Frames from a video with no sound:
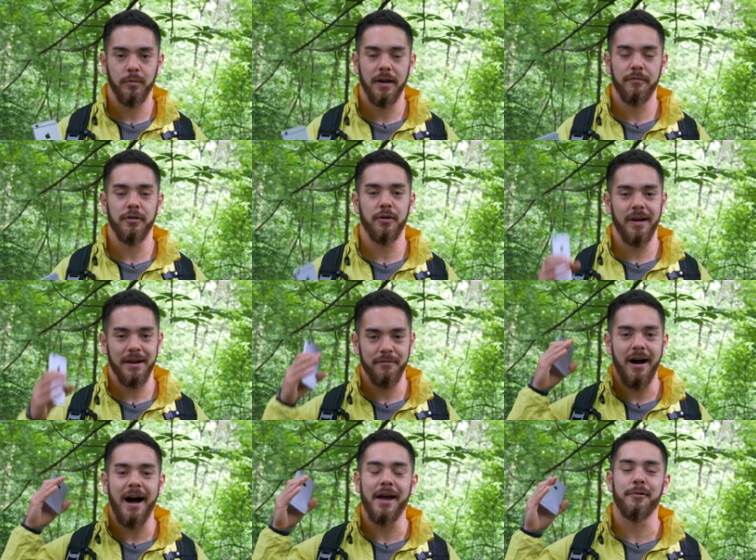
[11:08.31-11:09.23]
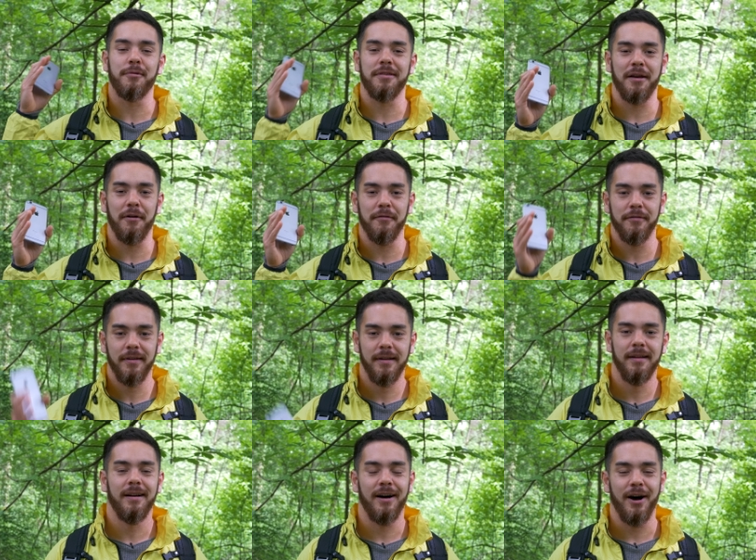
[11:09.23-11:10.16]
whatever your kind of higher
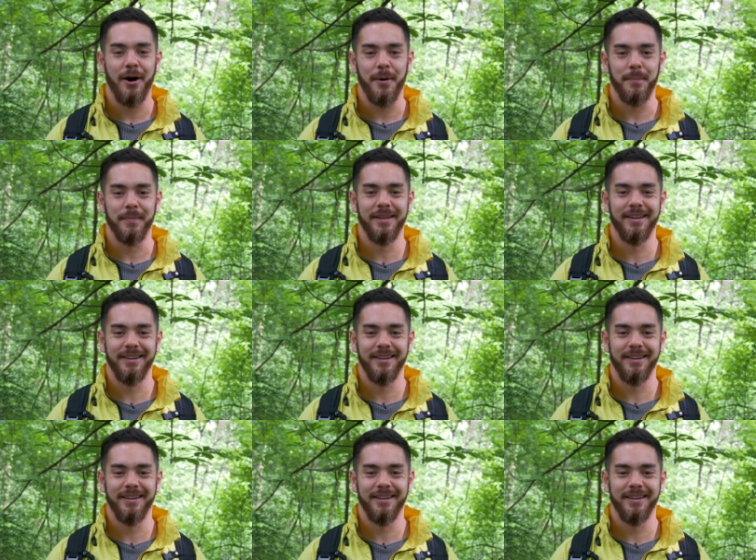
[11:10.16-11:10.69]
self um,